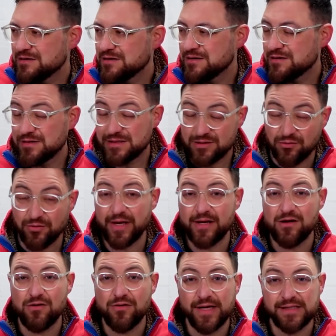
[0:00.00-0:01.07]
scored that
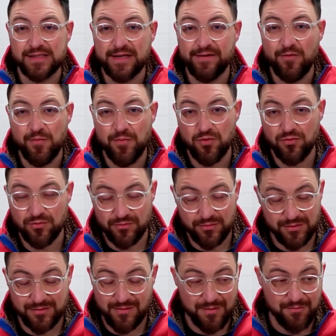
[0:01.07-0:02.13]
goal against Liverpool,
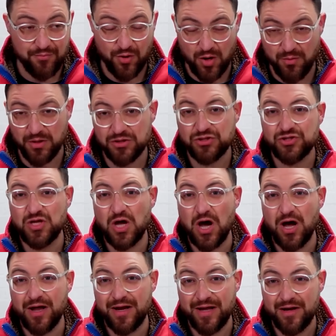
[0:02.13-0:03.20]
like pretty much
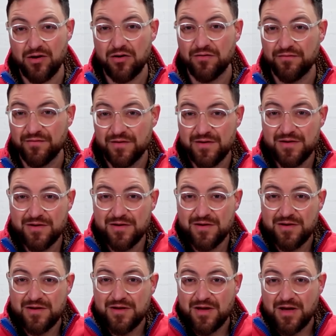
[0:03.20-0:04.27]
dining off
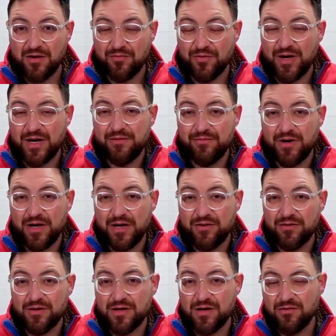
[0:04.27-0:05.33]
a really, really
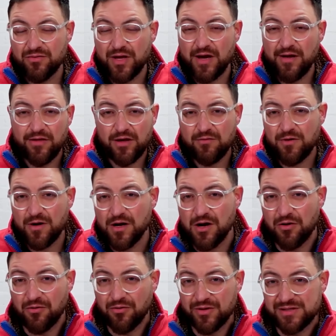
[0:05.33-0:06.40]
good goal that I think won
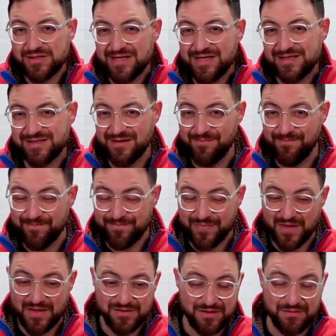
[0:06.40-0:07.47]
goal of the season.
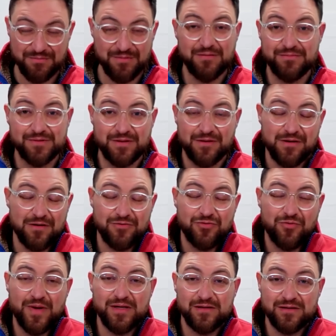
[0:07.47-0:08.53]
It was a
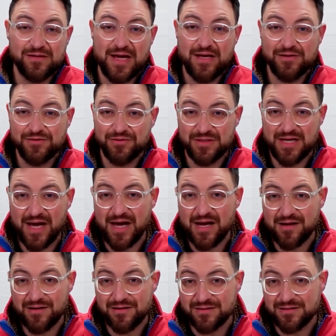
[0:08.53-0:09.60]
tremendous
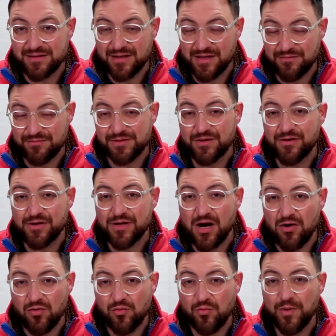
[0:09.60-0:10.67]
counter-attack, and it was a good
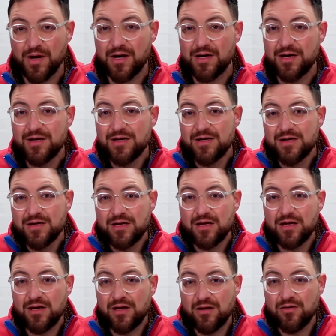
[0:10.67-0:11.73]
goal. But,
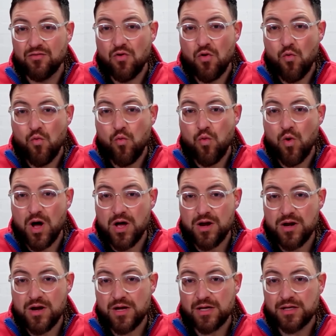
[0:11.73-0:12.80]

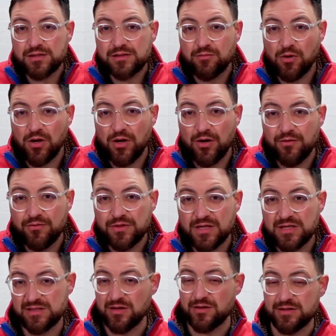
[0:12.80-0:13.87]
one swallow
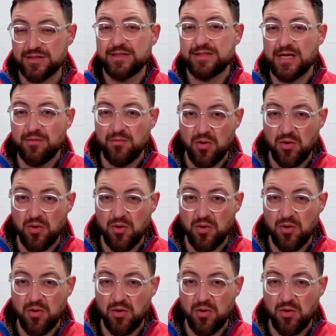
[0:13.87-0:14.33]
does not a summer